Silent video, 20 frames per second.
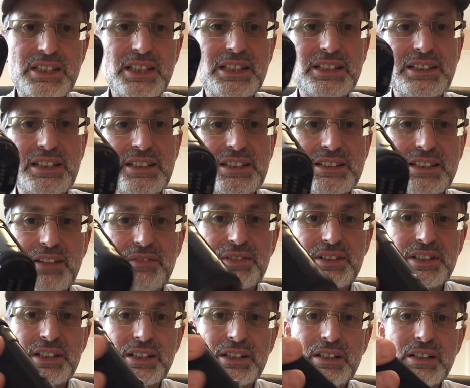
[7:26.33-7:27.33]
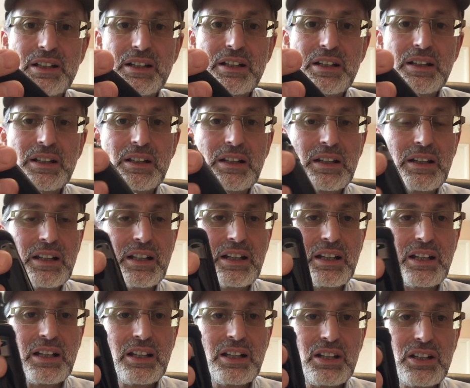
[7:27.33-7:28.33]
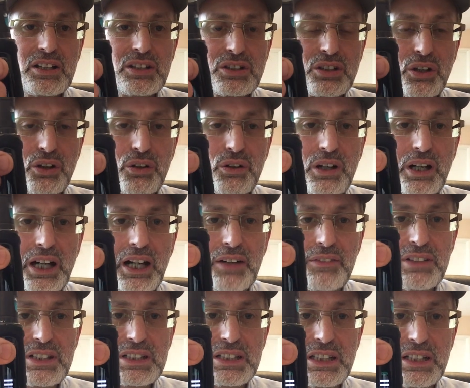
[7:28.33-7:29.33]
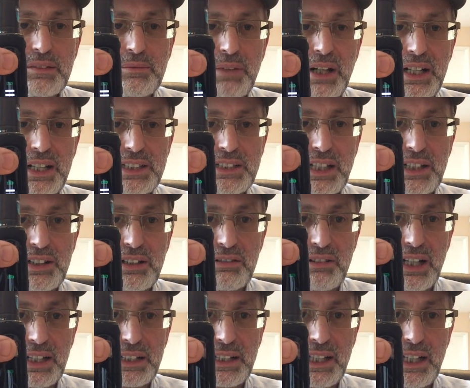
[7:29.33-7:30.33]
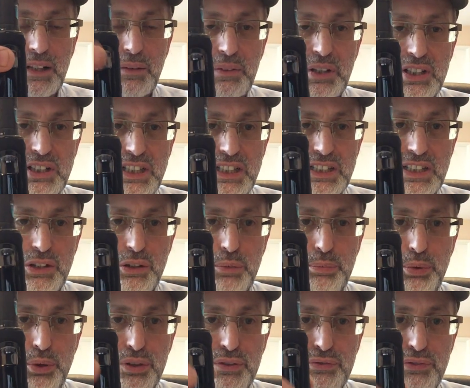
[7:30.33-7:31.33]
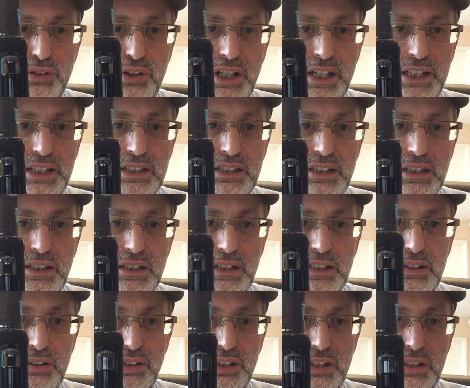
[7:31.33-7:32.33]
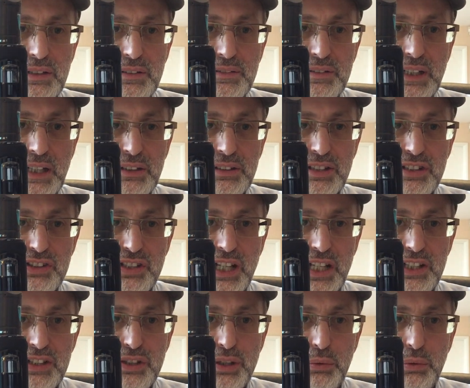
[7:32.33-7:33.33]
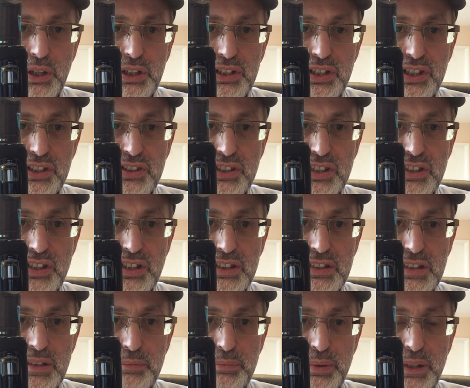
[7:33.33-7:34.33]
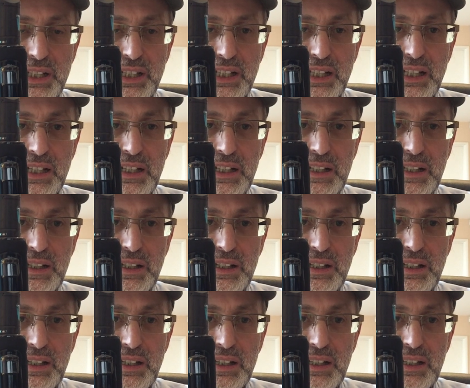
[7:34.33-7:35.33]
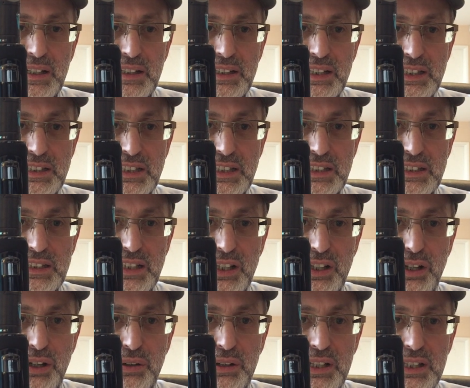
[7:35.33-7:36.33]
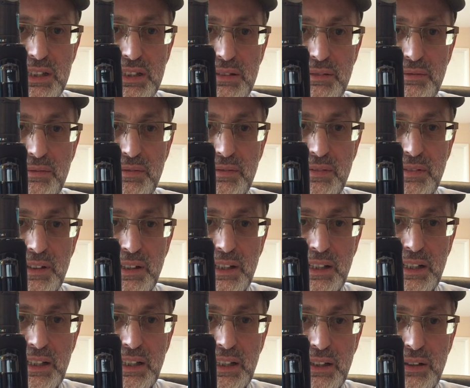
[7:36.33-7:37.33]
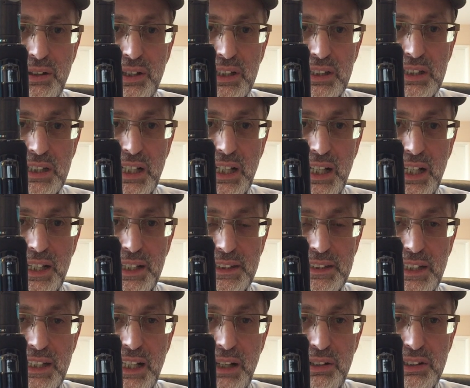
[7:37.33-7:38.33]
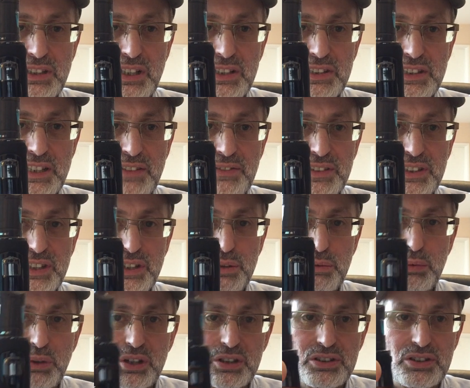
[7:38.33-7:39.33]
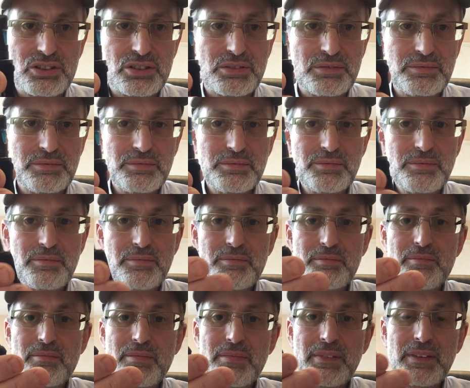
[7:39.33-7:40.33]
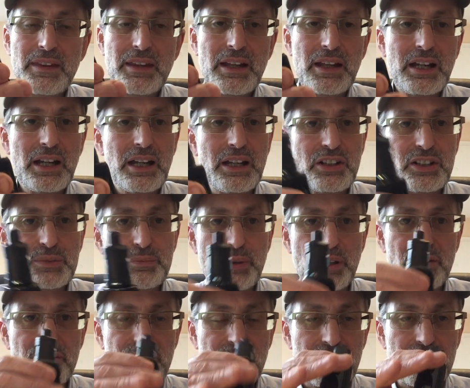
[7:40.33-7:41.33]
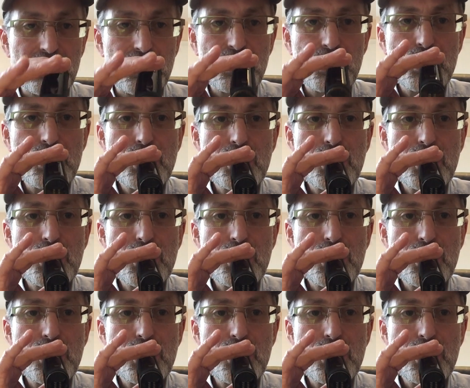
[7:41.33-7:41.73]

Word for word: 16, 17. So obviously mine is on the right now because it's 0.48 coil. Now to change the wattage, you just simply, this is the lowest going to the highest. So now it's on 17 watts and it's perfect.